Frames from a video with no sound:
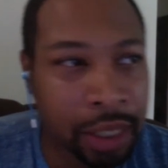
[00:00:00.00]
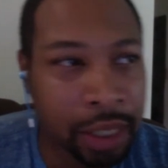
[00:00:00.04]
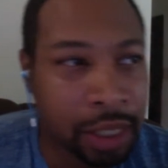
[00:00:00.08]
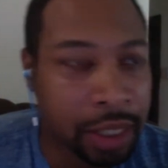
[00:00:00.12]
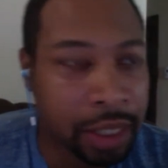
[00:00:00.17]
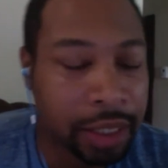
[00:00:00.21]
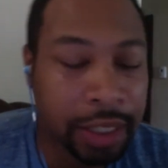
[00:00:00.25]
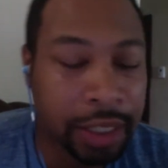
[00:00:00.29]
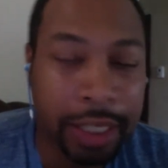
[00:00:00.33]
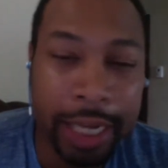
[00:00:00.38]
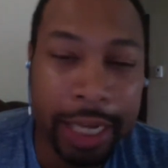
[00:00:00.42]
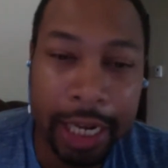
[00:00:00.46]

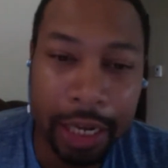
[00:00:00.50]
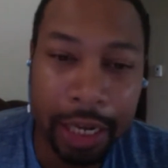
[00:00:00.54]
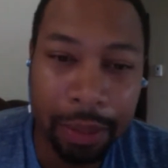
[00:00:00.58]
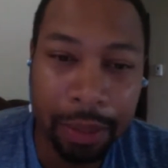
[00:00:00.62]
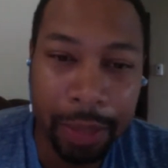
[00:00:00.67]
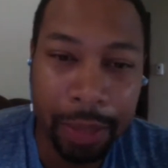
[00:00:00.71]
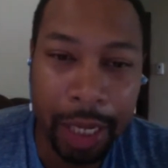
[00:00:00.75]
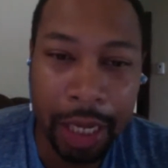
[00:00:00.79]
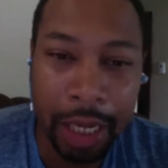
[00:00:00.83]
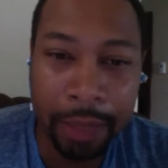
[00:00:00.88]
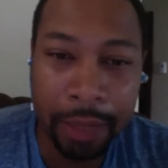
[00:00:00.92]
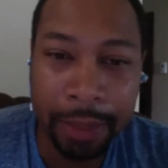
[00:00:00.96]
the down
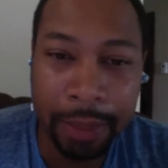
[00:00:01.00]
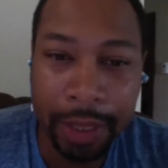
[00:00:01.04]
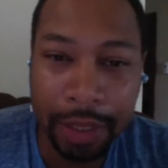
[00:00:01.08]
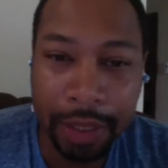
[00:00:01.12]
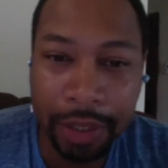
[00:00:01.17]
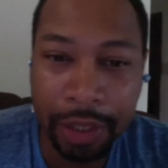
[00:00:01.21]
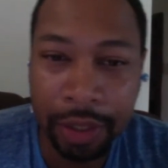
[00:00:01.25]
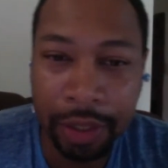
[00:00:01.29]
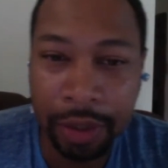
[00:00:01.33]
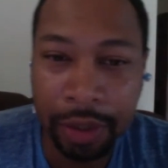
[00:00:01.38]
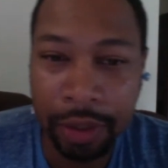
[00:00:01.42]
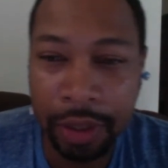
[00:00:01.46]
payment.
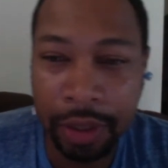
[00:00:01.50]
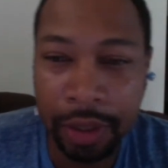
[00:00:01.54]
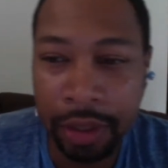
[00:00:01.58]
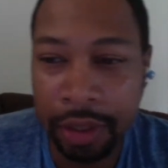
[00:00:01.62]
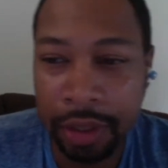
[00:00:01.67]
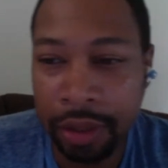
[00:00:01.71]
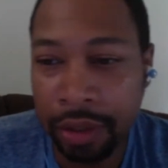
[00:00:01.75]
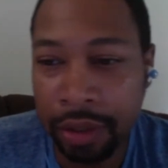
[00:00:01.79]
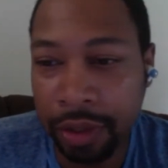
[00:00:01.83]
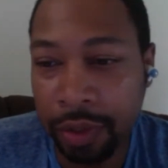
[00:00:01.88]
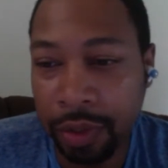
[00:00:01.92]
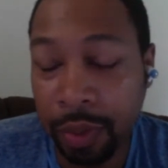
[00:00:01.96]
So the
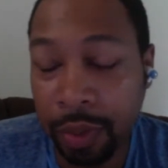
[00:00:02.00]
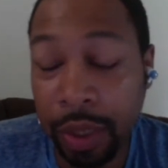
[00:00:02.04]
mm-hmm.